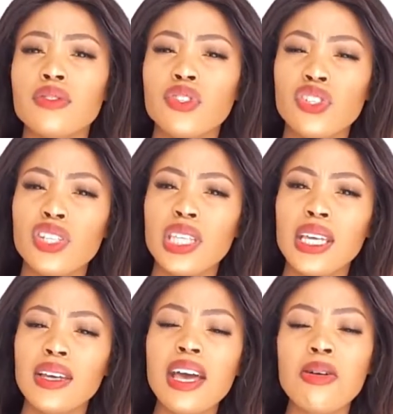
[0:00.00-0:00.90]
don't you
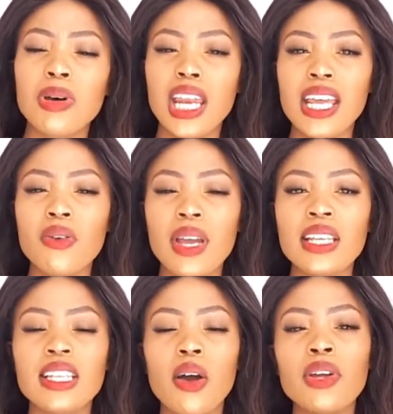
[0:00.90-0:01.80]
think? But
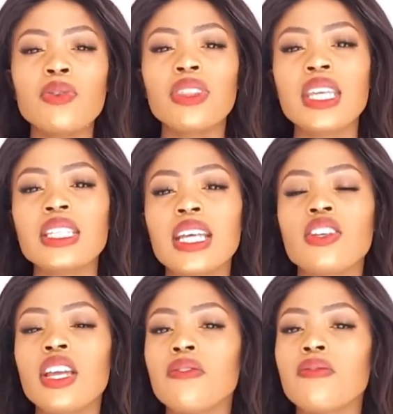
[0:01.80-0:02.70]
anyways, I went to things
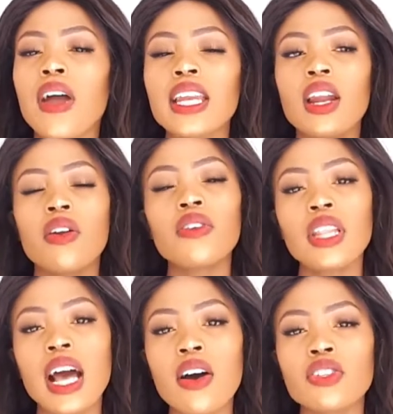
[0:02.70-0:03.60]
that you can find around
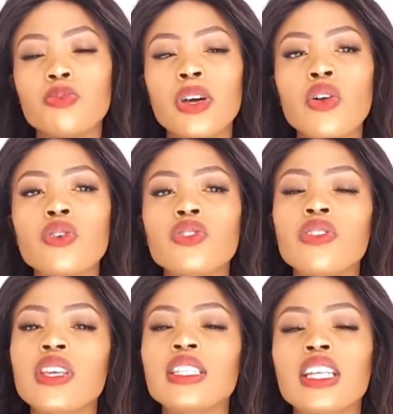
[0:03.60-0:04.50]
the house, but
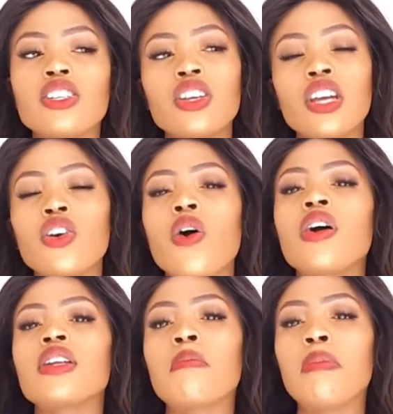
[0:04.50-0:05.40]
also things that you can go
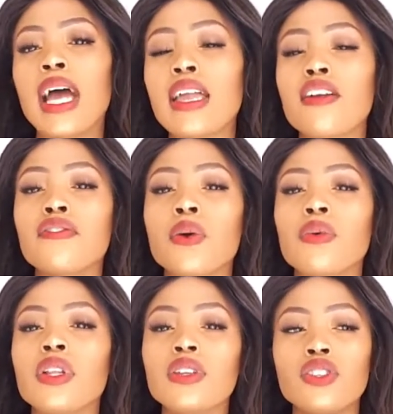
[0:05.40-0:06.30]
out and buy if you're
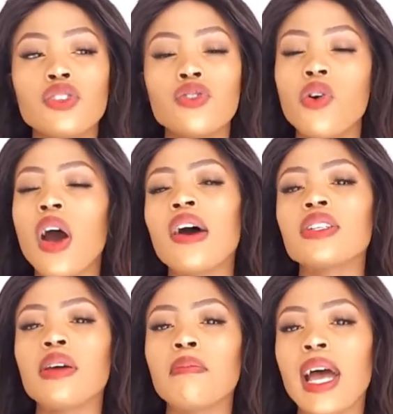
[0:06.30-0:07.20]
willing to go
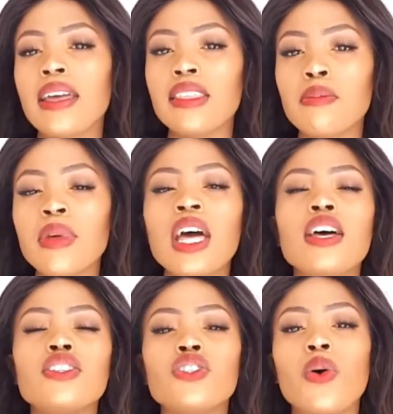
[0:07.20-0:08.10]
out and buy them.
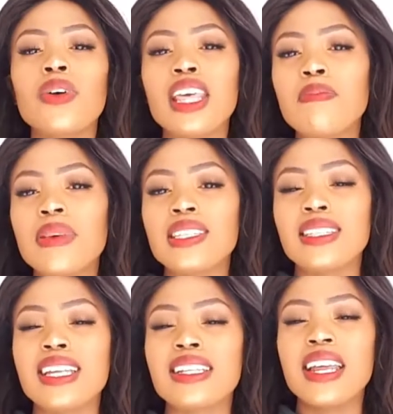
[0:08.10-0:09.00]
So with that being
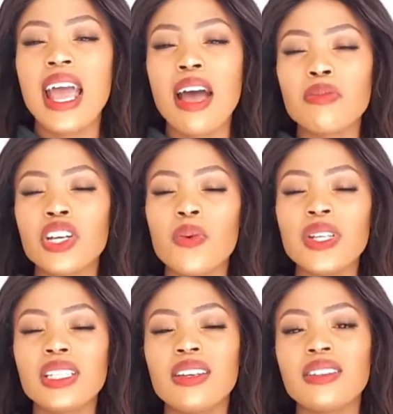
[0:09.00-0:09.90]
said, I'm not going to
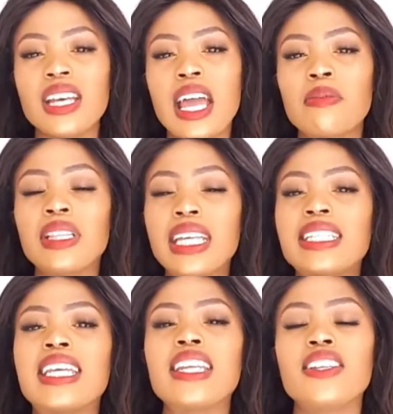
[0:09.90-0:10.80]
waste any time. Let
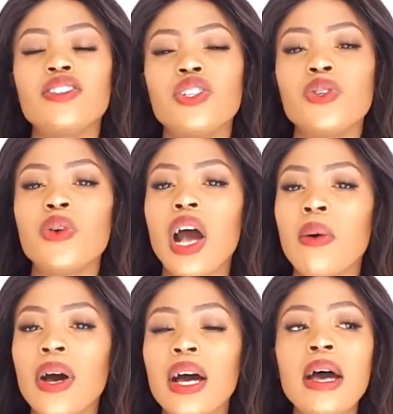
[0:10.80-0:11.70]
us get into
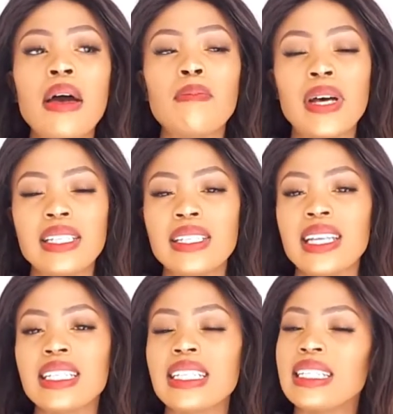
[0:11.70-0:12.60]
our basket